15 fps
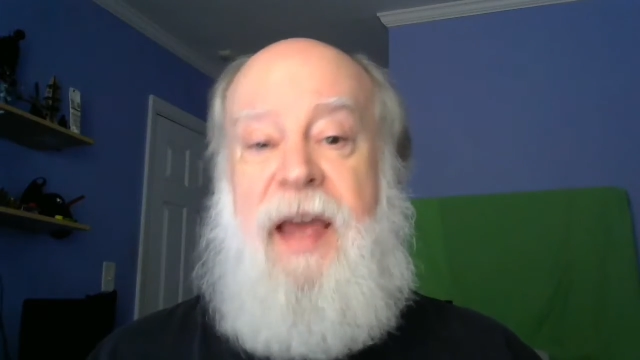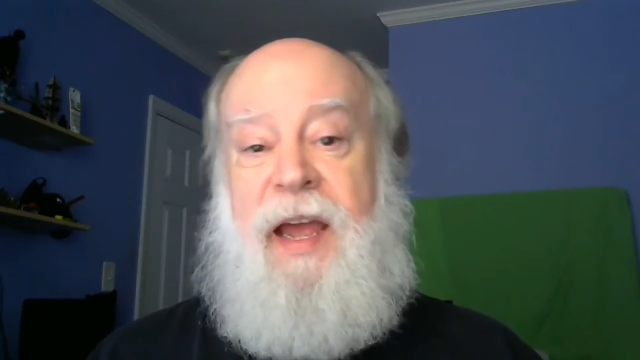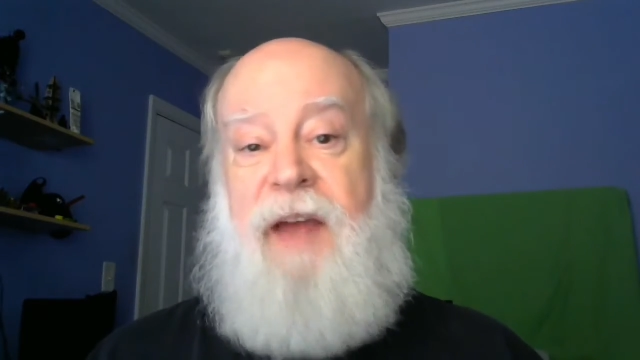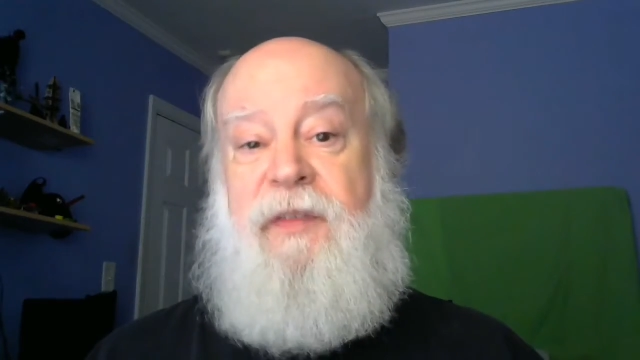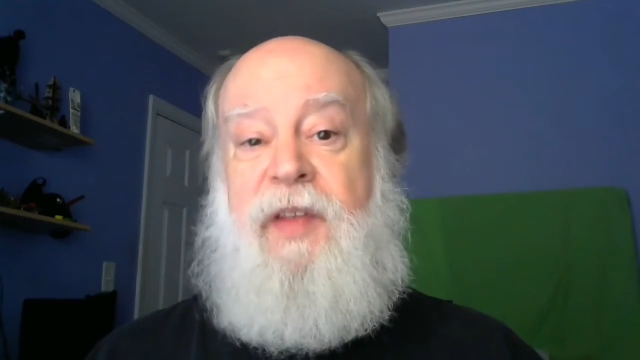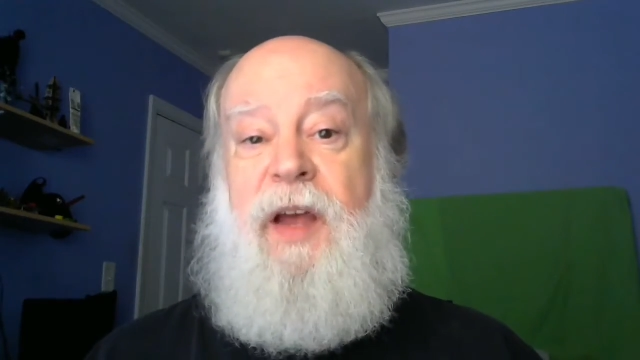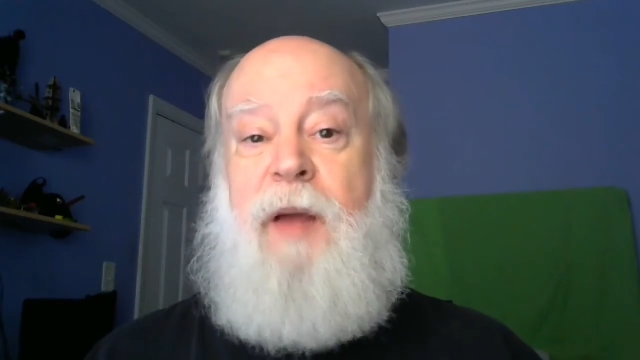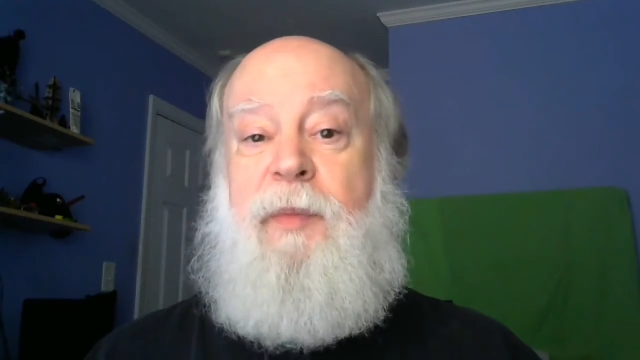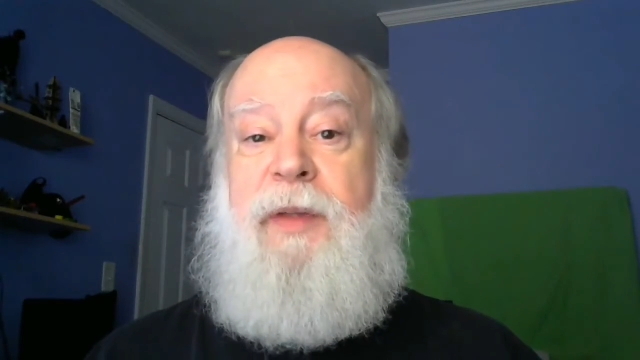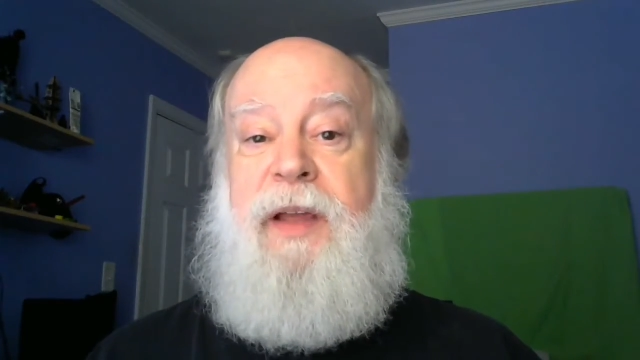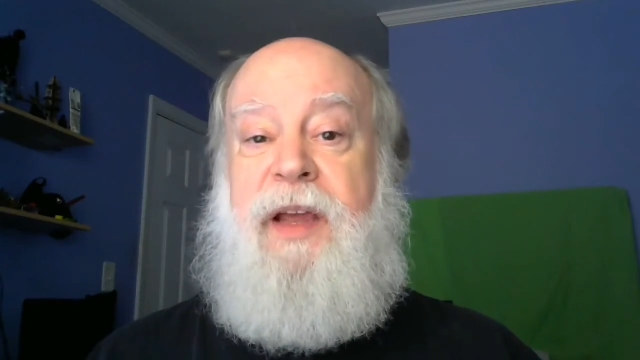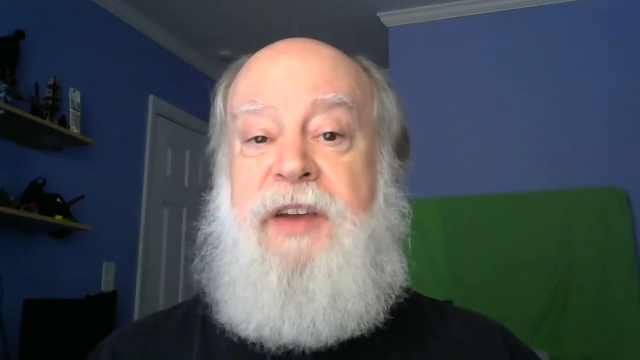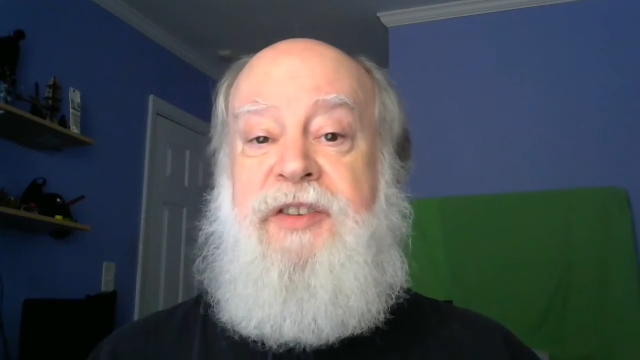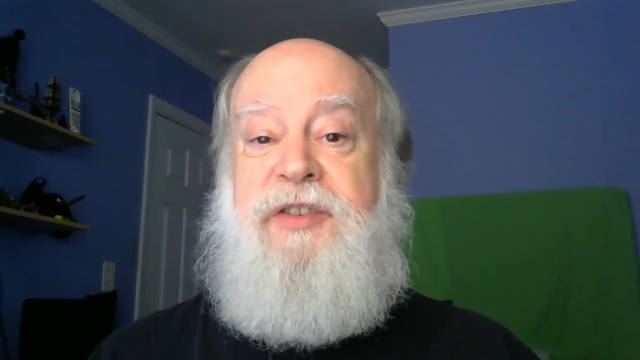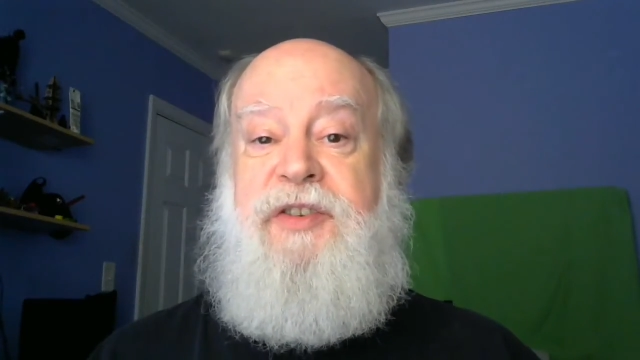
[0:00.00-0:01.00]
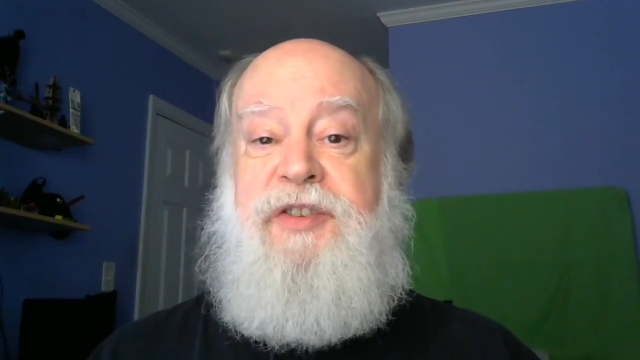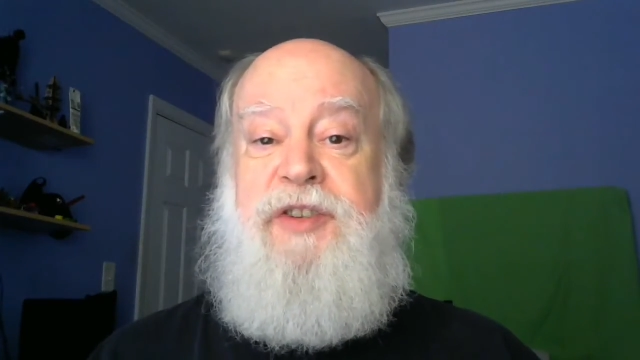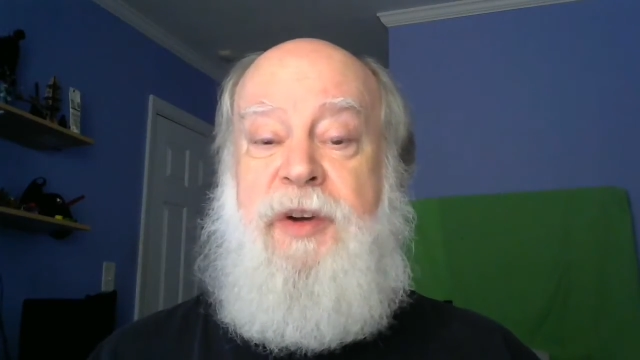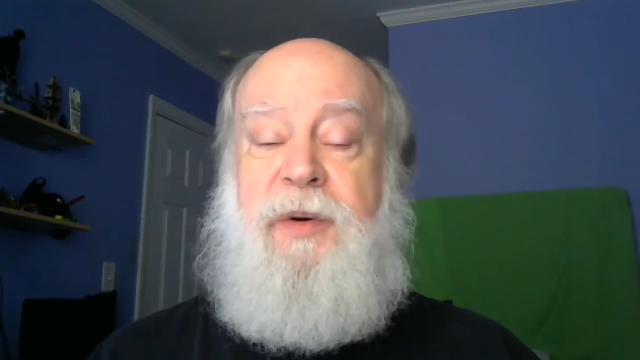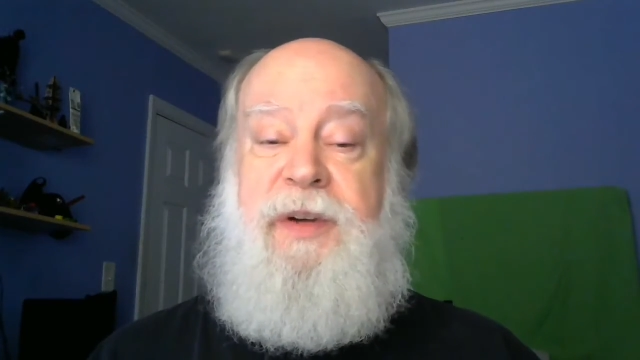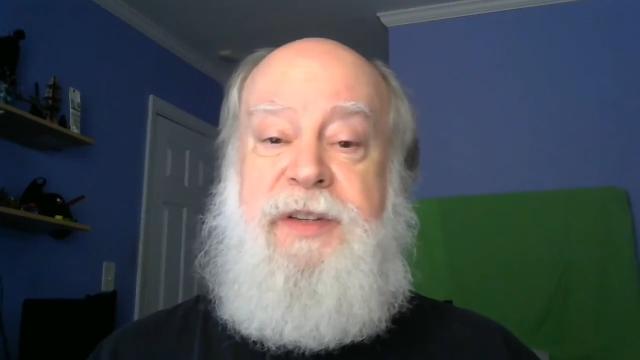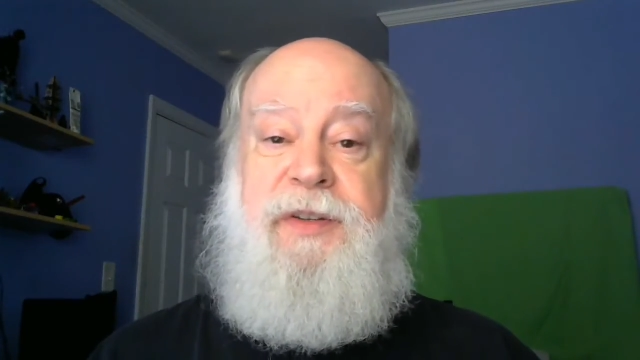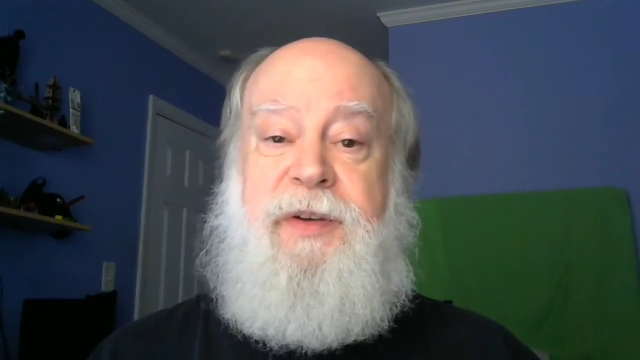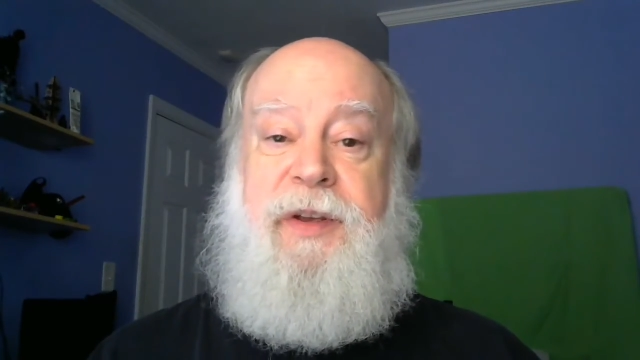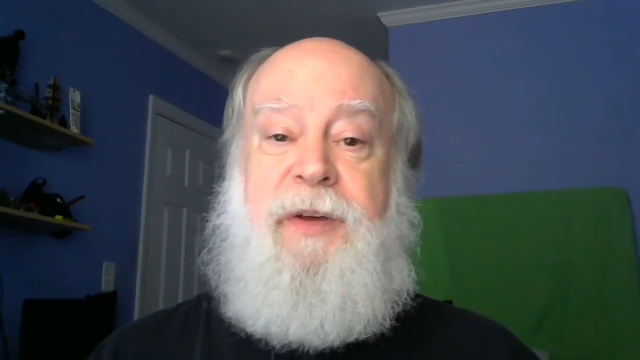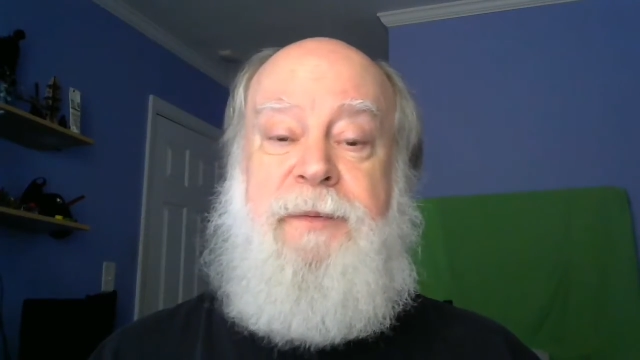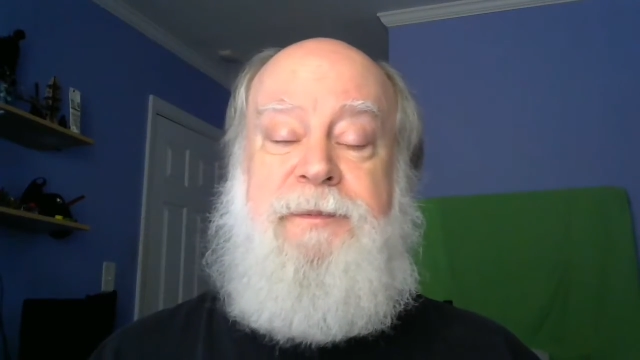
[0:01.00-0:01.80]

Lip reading: have the obligation to show it to you.